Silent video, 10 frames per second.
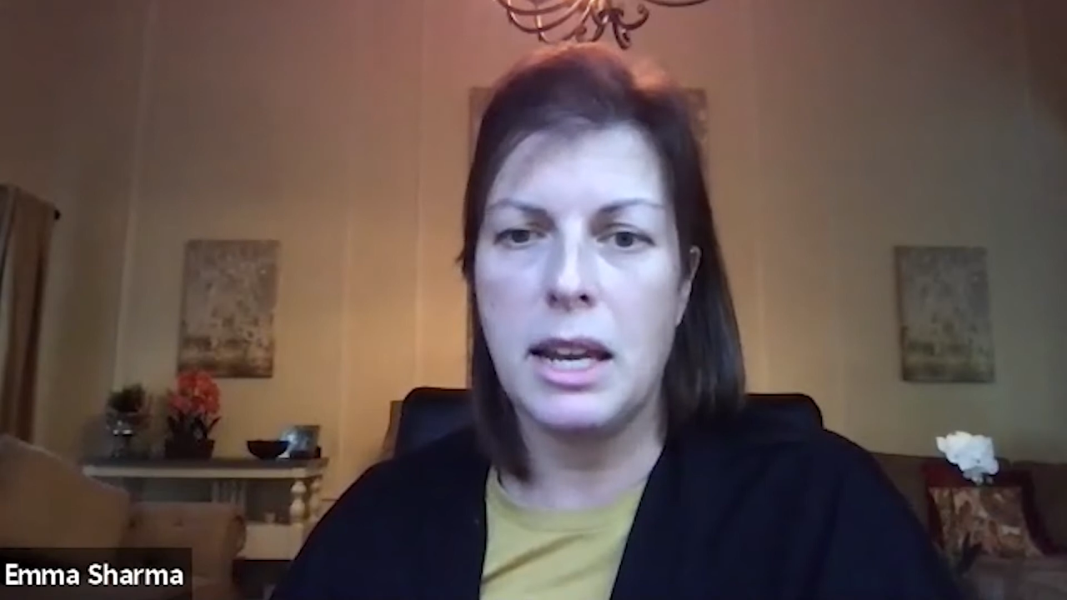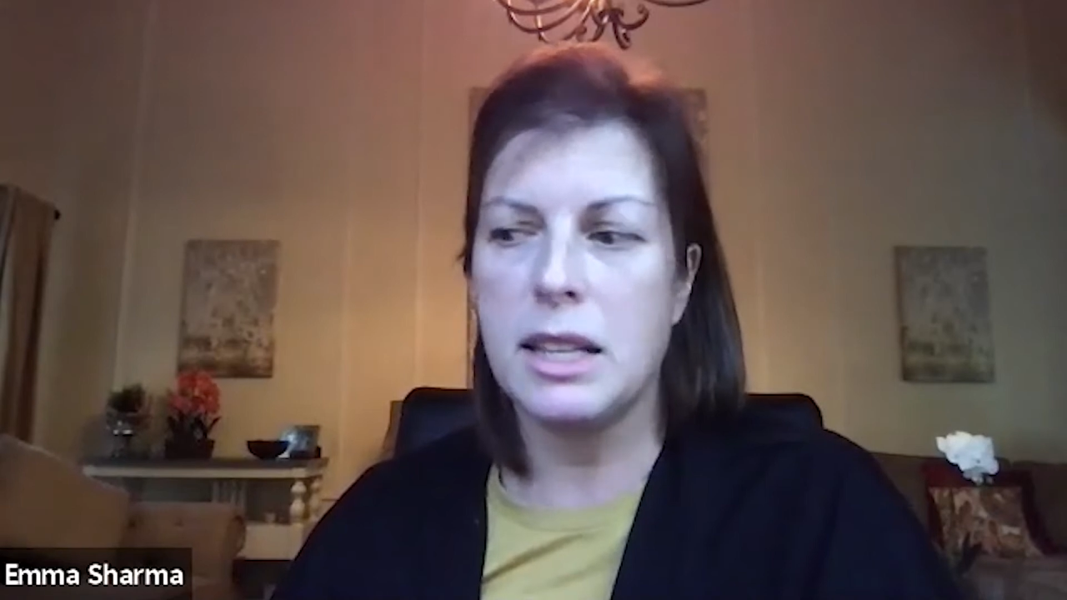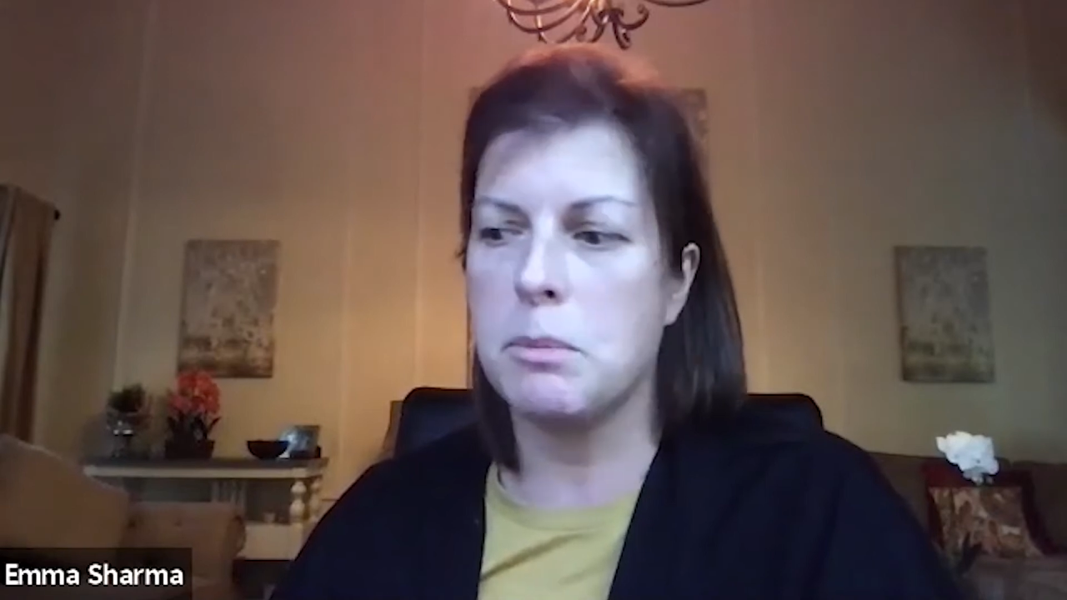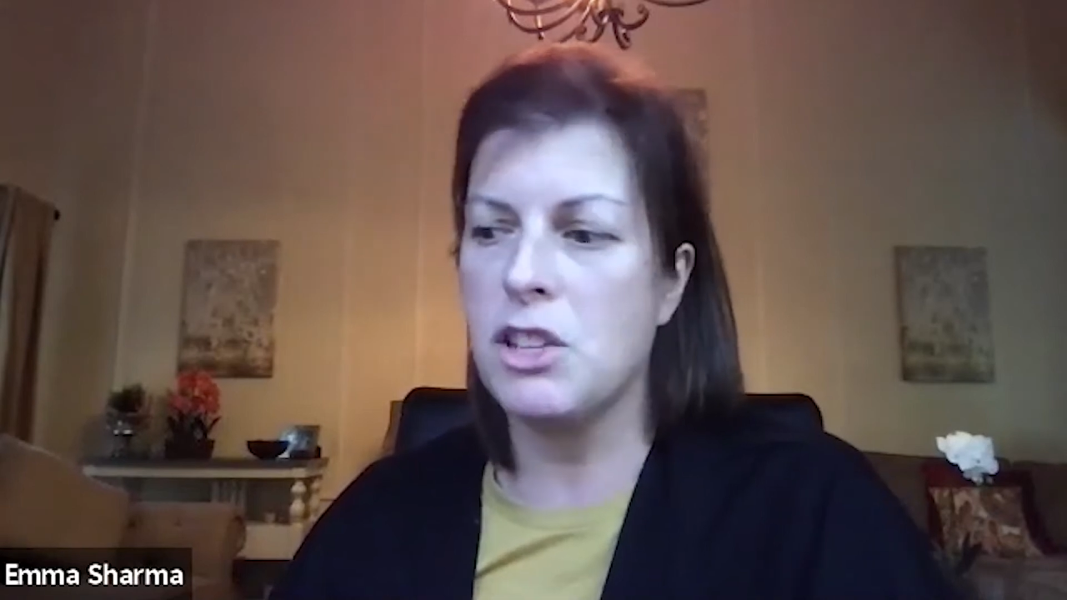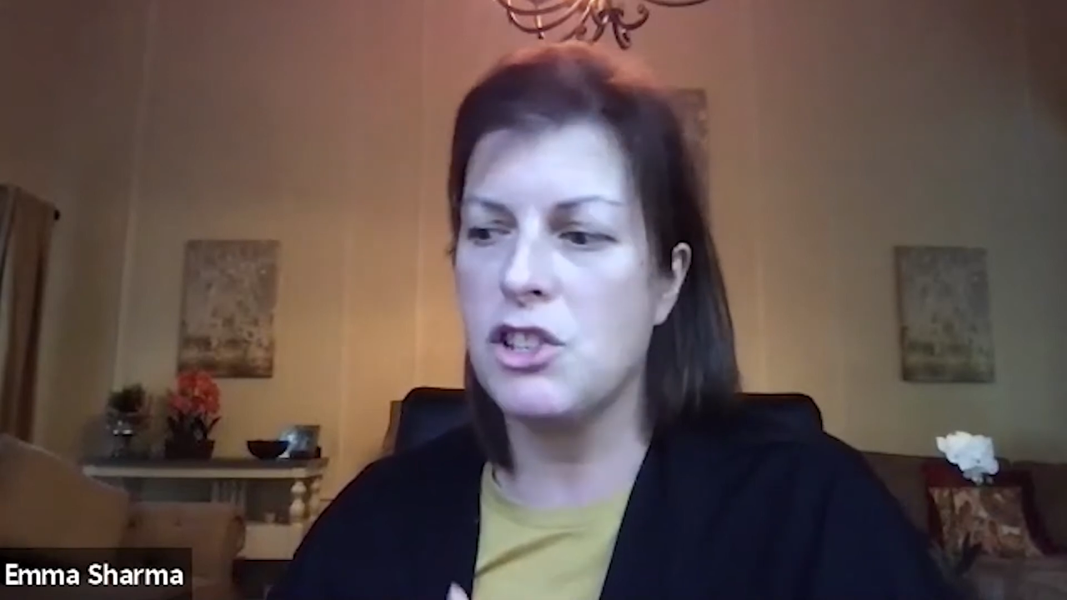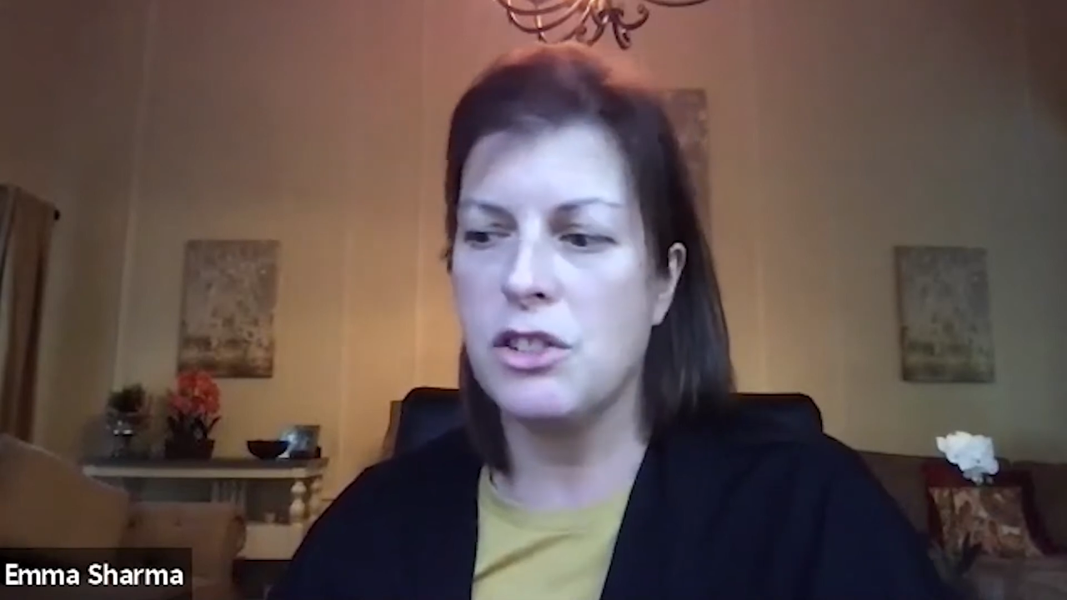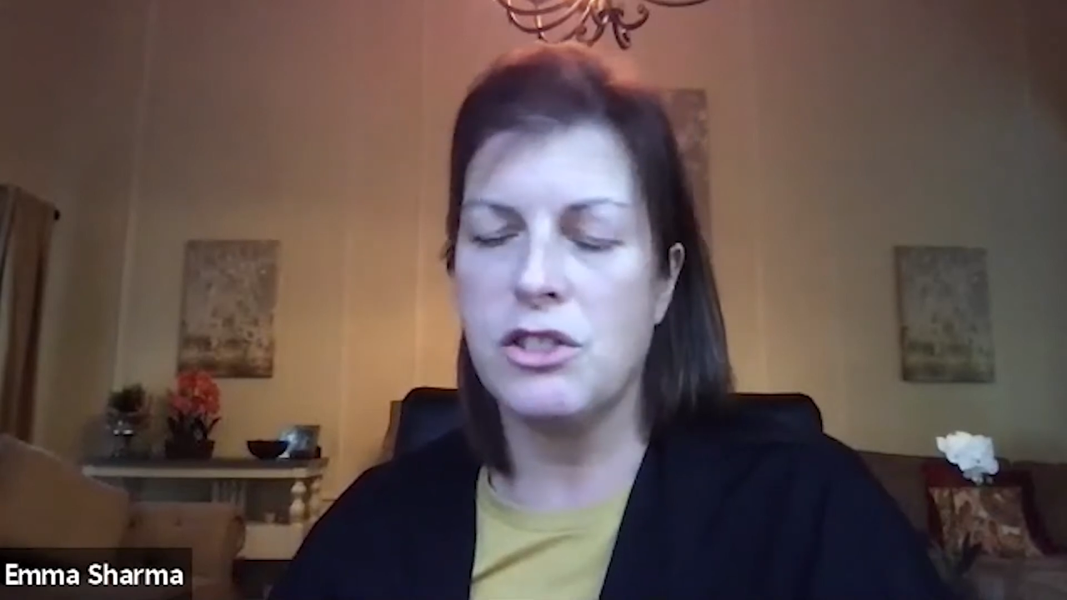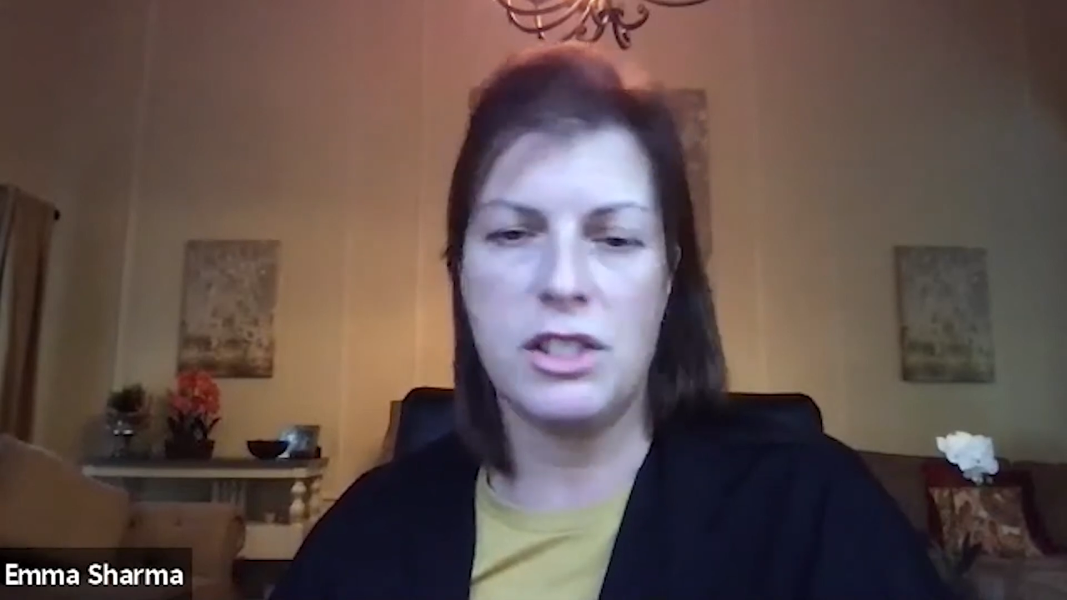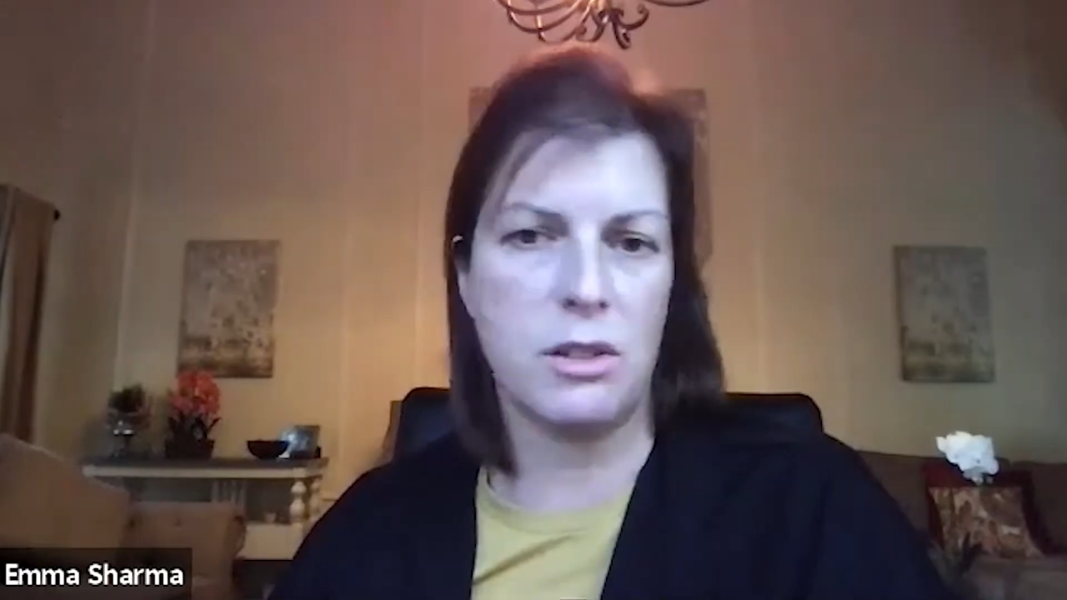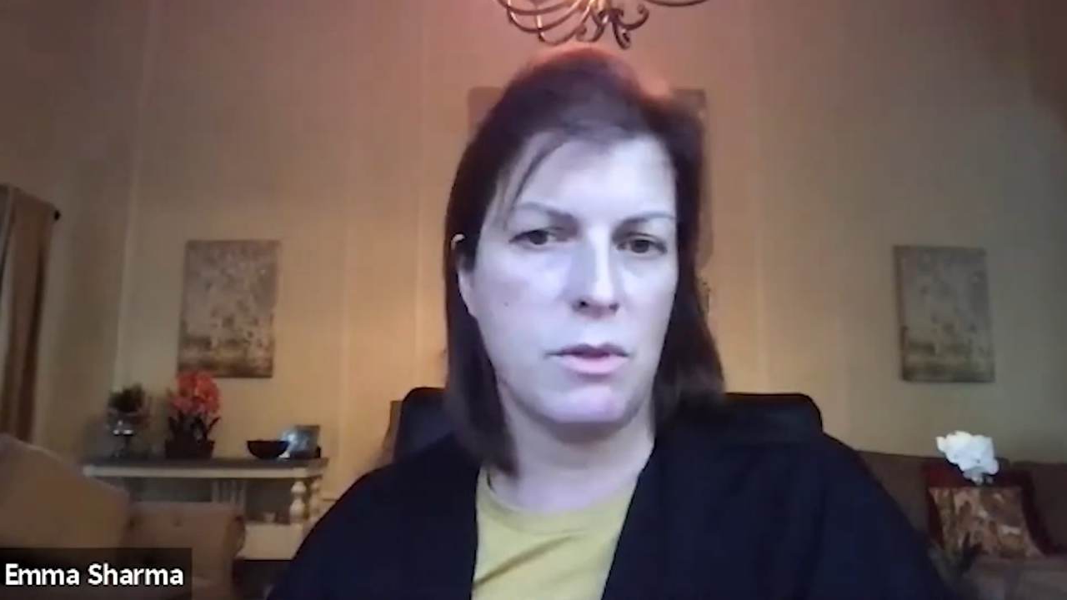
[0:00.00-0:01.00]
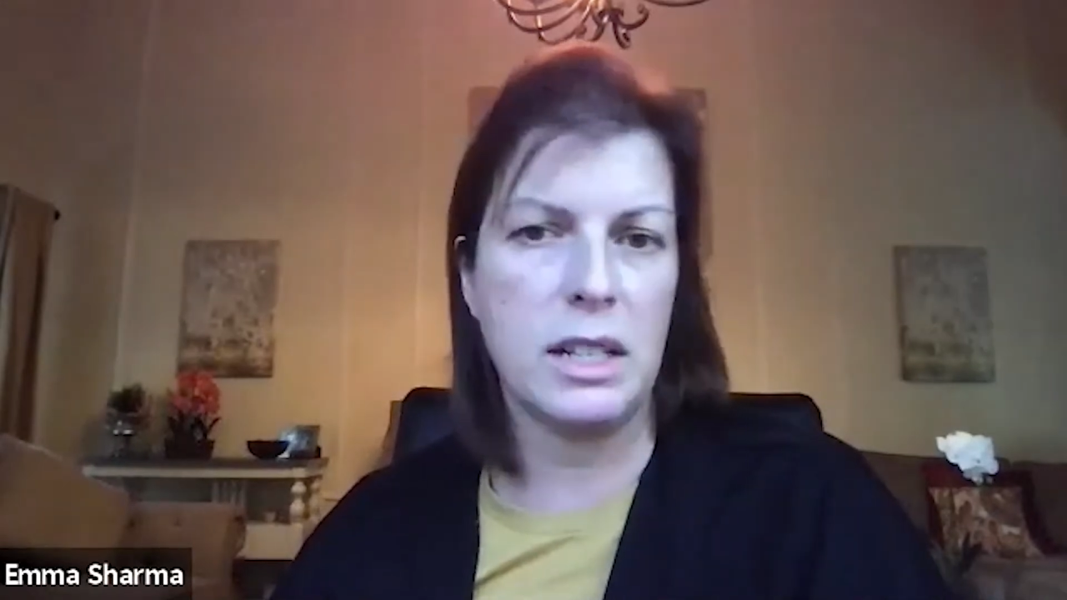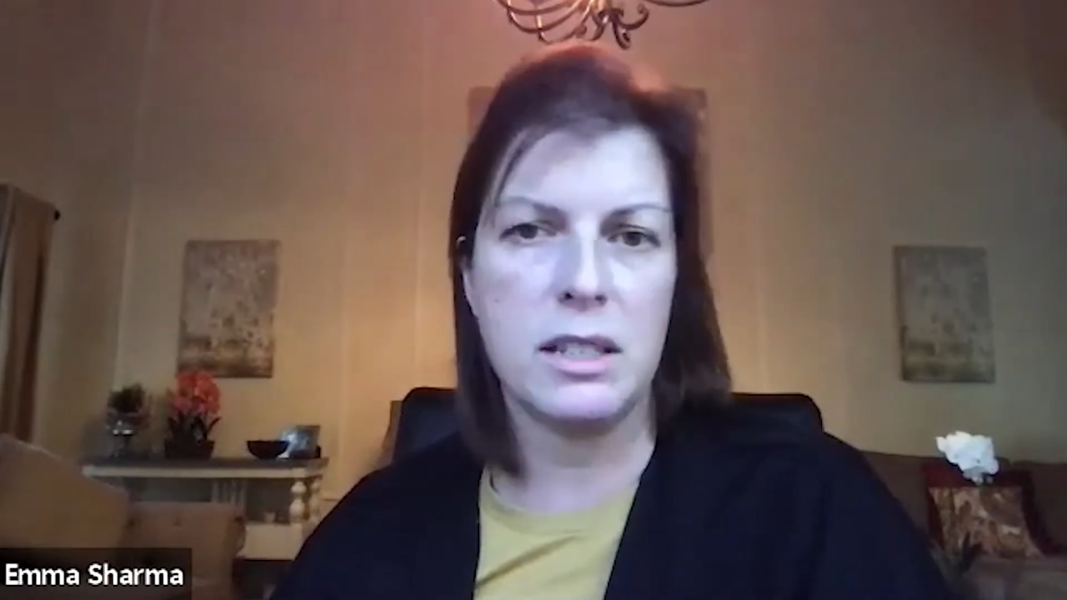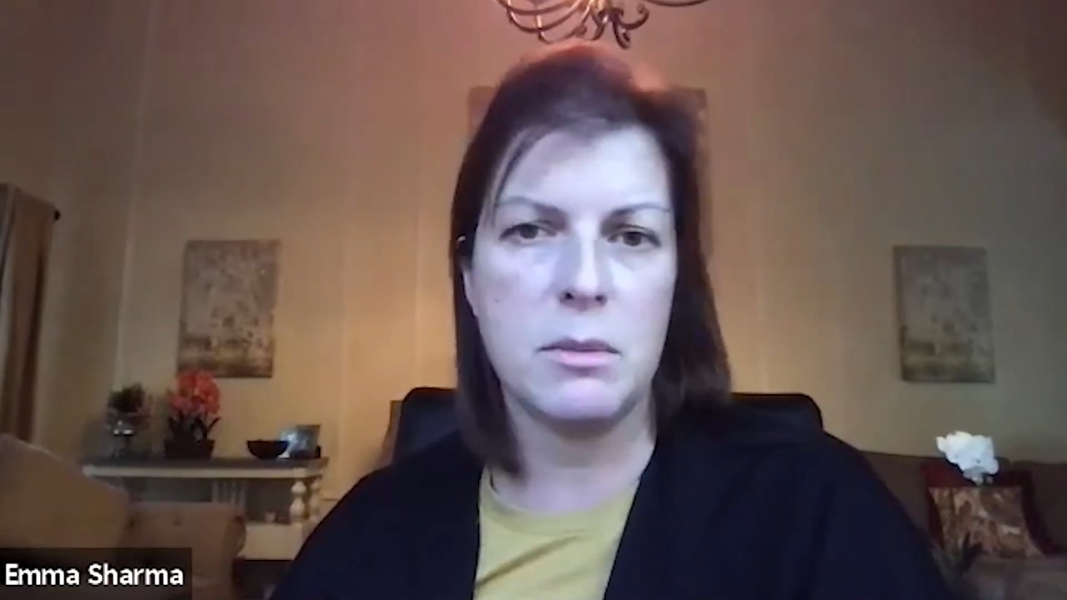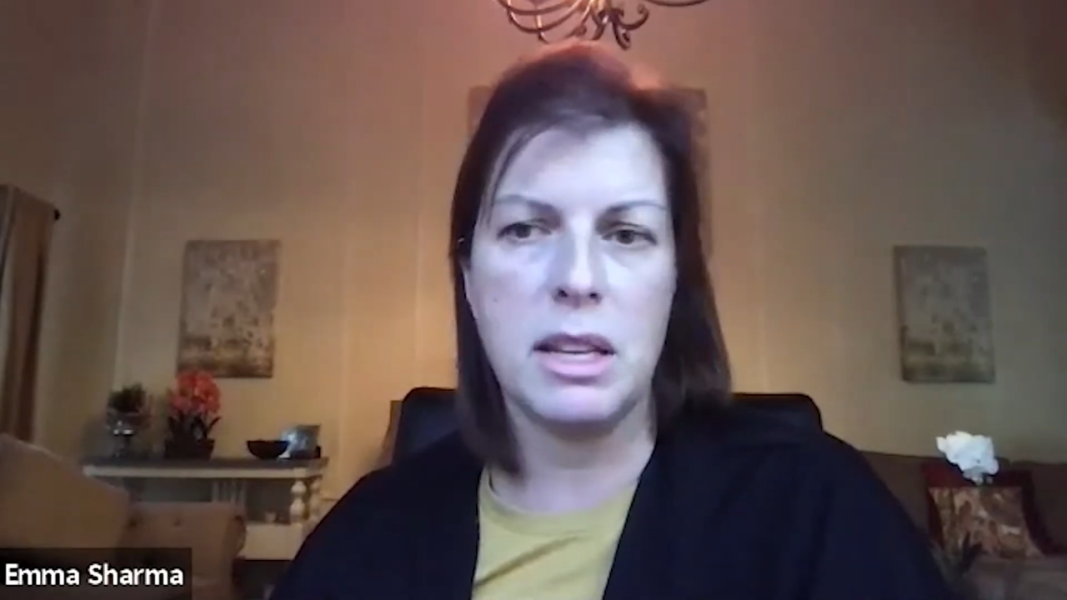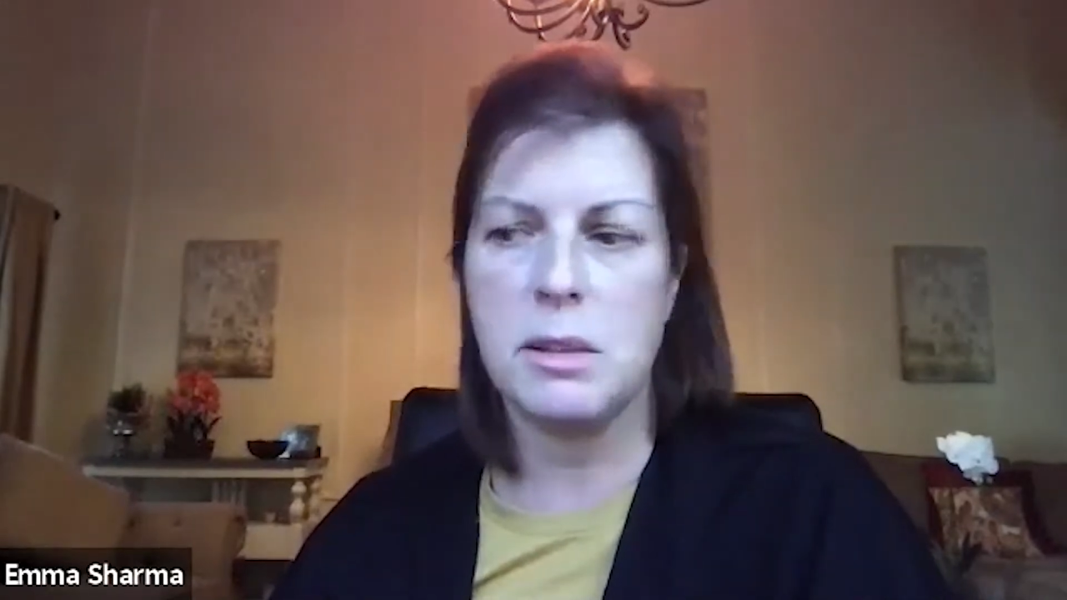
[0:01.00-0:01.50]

as my children are real to me,